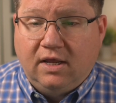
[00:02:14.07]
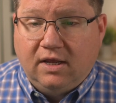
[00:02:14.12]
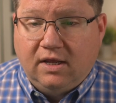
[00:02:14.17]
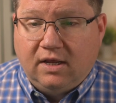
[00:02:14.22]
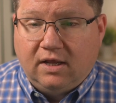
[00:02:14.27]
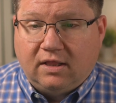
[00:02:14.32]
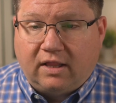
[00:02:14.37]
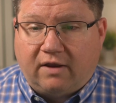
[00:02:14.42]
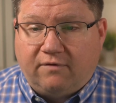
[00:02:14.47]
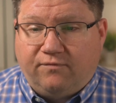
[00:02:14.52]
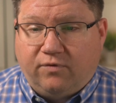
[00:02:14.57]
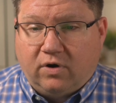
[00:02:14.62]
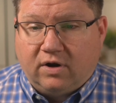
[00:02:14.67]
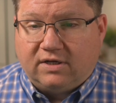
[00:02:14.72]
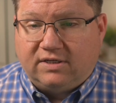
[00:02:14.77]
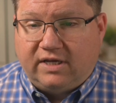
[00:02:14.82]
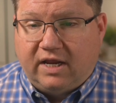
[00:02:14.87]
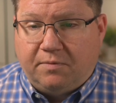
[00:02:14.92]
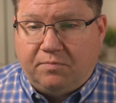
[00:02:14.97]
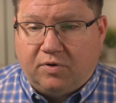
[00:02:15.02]
Like, for
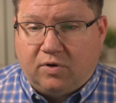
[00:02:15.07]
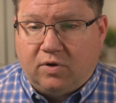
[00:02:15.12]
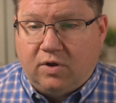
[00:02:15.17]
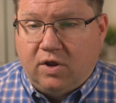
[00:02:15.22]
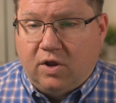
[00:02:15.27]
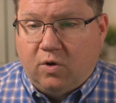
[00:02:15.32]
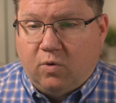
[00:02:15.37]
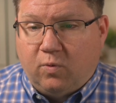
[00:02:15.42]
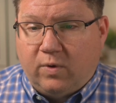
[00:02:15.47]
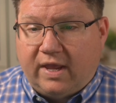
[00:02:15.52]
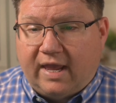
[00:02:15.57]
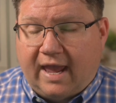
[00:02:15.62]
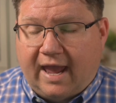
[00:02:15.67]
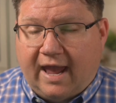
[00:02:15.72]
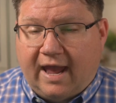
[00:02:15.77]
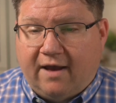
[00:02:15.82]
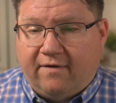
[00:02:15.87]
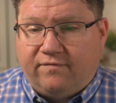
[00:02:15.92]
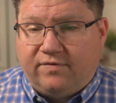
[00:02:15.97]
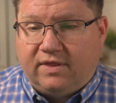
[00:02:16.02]
example, we
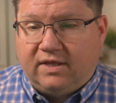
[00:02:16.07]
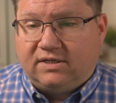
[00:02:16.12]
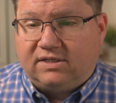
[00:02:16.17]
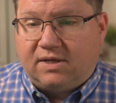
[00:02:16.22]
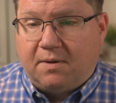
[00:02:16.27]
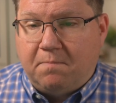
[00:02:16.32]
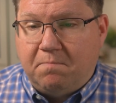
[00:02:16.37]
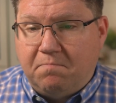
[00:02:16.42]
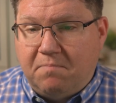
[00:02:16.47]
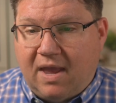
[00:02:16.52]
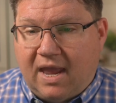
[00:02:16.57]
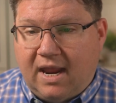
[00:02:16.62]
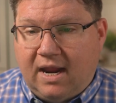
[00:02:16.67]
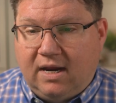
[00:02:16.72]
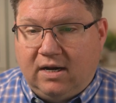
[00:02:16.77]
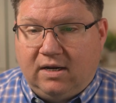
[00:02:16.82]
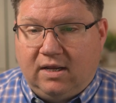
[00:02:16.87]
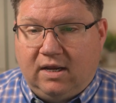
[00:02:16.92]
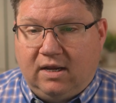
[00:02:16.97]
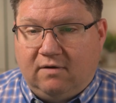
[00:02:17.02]
have this
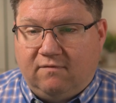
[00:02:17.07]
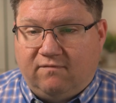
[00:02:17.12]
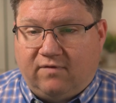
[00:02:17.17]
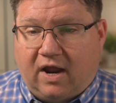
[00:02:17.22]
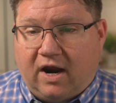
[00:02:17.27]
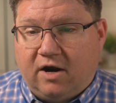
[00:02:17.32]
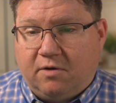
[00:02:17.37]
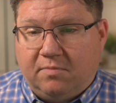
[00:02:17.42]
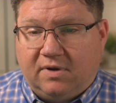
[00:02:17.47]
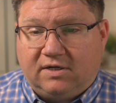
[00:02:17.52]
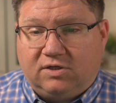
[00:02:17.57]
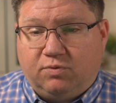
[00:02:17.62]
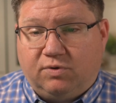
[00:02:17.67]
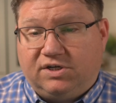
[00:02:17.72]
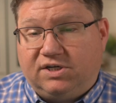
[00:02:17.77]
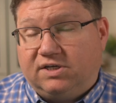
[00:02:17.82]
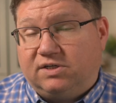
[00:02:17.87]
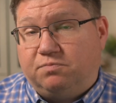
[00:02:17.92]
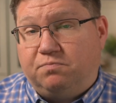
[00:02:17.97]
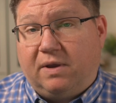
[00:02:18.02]
main environment,
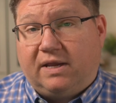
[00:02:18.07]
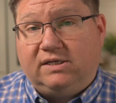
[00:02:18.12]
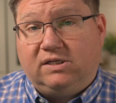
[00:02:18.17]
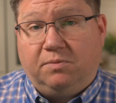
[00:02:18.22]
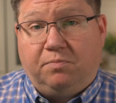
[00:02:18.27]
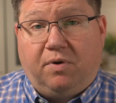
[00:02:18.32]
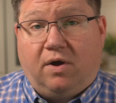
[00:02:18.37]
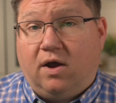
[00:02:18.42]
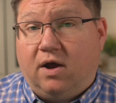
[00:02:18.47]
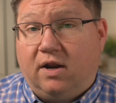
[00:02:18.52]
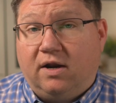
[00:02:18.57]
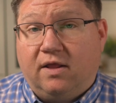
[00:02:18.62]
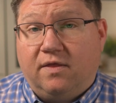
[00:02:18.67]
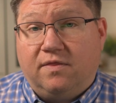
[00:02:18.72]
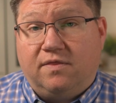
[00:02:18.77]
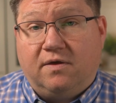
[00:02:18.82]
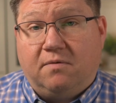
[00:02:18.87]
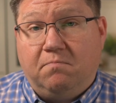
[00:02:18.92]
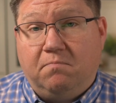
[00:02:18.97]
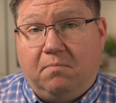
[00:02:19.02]
which is based upon
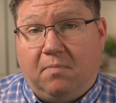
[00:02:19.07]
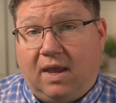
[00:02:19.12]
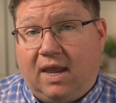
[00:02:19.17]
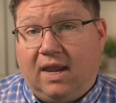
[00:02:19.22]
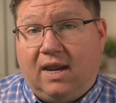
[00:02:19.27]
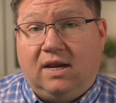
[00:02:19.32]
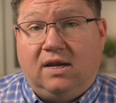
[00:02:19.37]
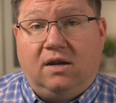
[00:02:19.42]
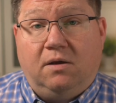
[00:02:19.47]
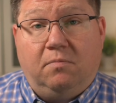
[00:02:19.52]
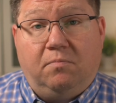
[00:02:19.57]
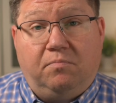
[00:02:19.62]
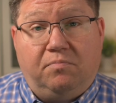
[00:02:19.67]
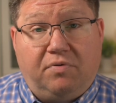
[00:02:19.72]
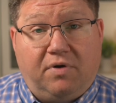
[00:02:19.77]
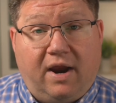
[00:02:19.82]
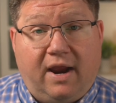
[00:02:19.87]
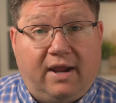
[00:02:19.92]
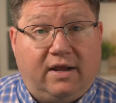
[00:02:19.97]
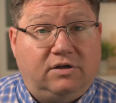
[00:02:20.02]
the main
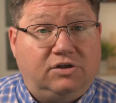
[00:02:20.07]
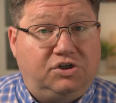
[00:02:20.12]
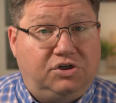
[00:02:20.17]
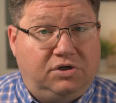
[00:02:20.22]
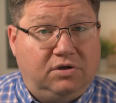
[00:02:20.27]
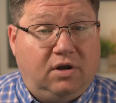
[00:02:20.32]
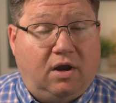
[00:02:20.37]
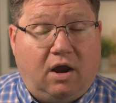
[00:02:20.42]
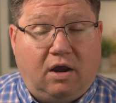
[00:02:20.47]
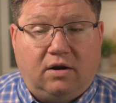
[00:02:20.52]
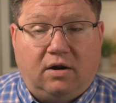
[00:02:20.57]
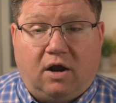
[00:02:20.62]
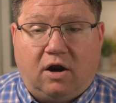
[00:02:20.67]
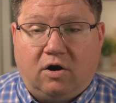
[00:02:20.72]
branch on our